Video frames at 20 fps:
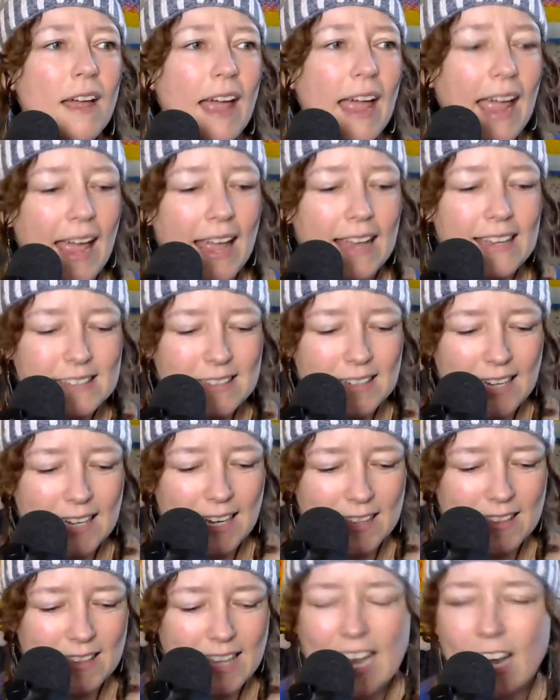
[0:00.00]
and
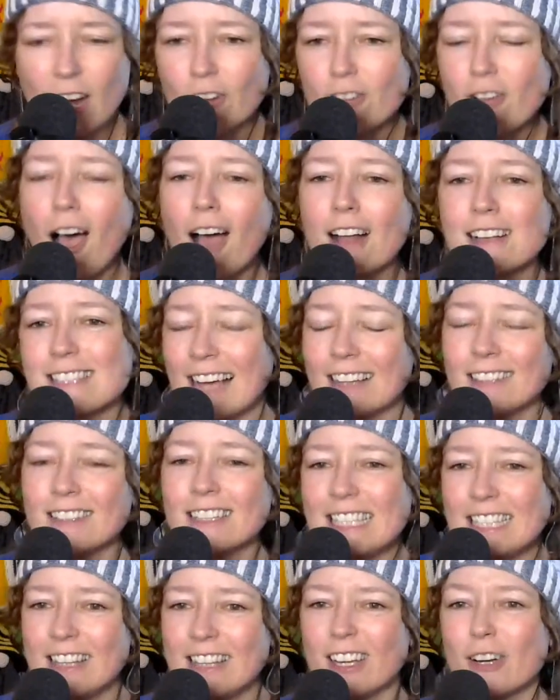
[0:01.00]
they are not
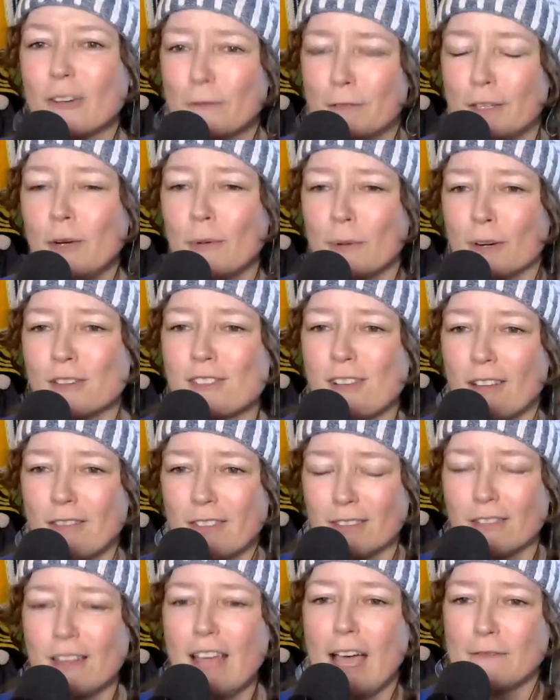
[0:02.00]
telling their viewers on
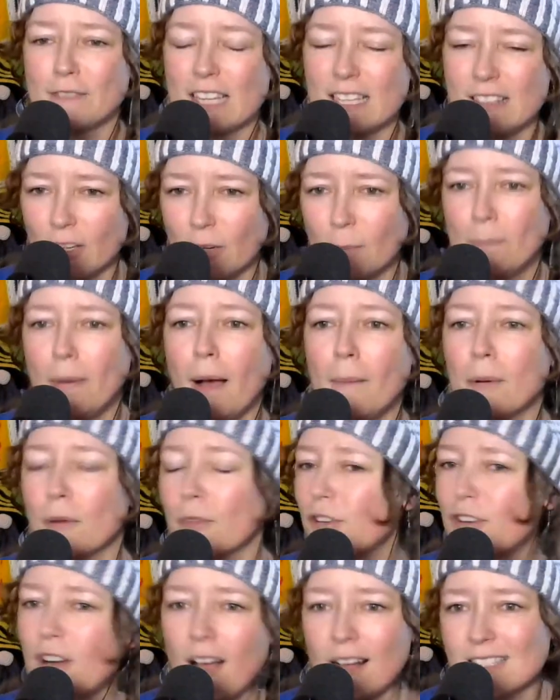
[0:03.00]
the left in their bubble,
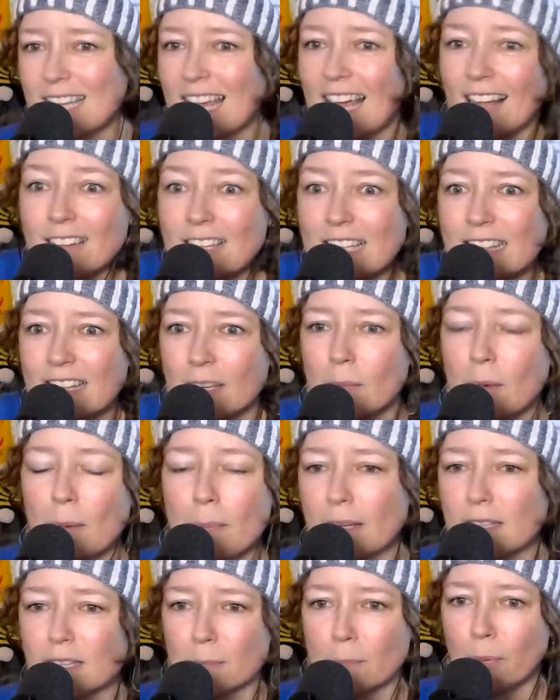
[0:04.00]
they're not telling them
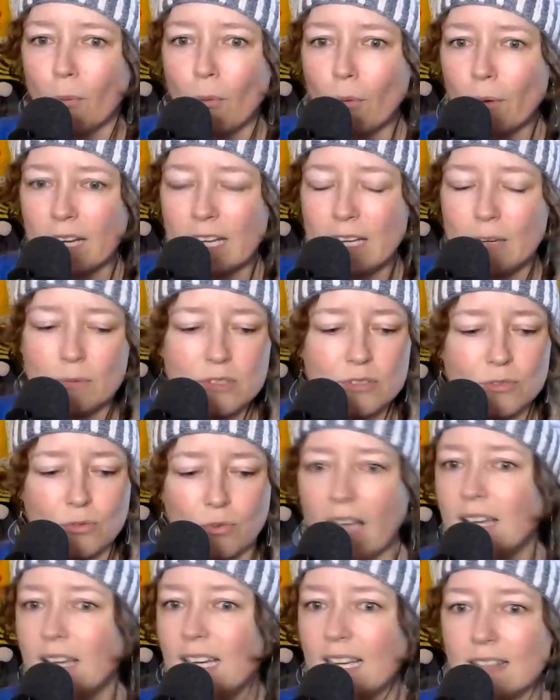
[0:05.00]
about the porn he was
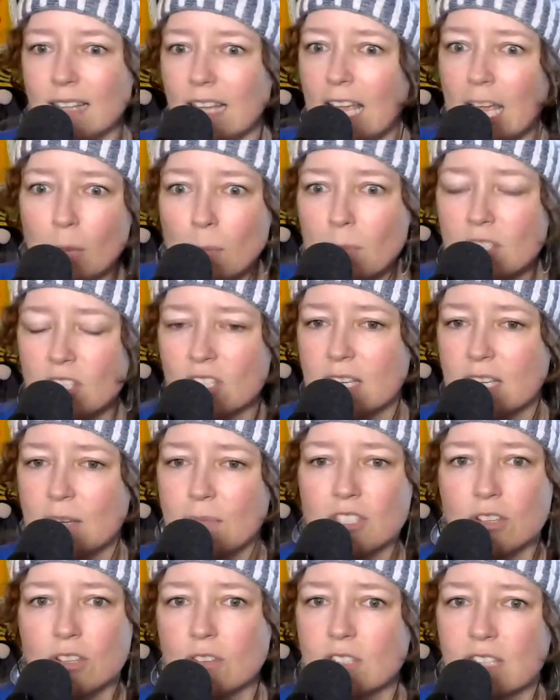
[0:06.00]
writing and the images he
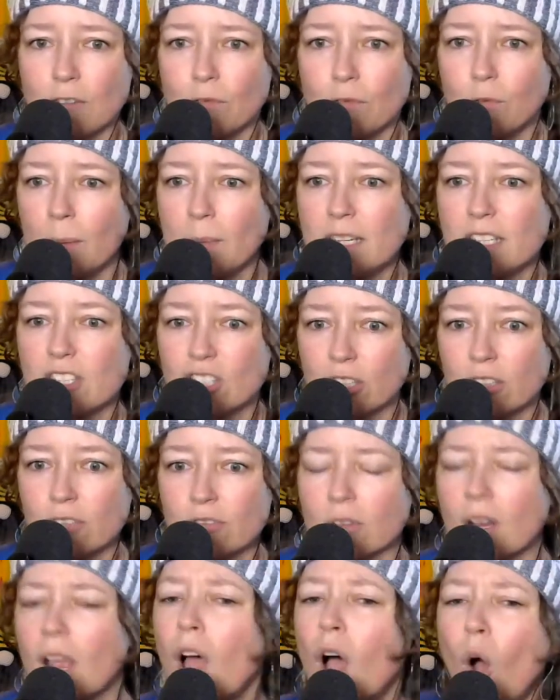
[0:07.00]
was using of women and
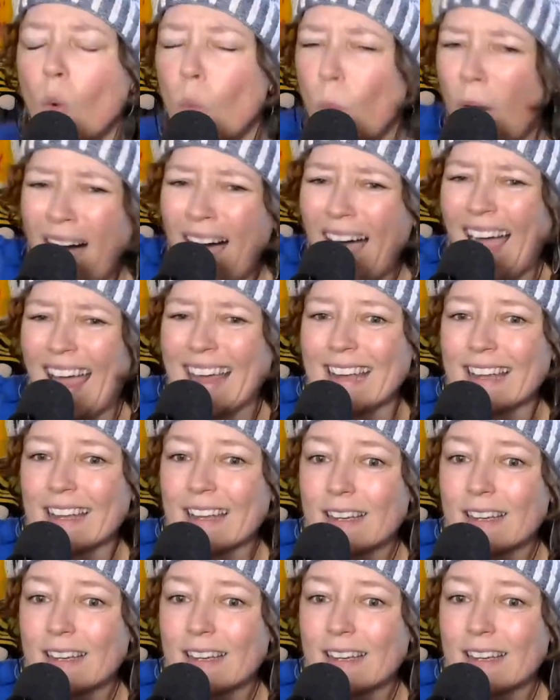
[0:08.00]
children. Why?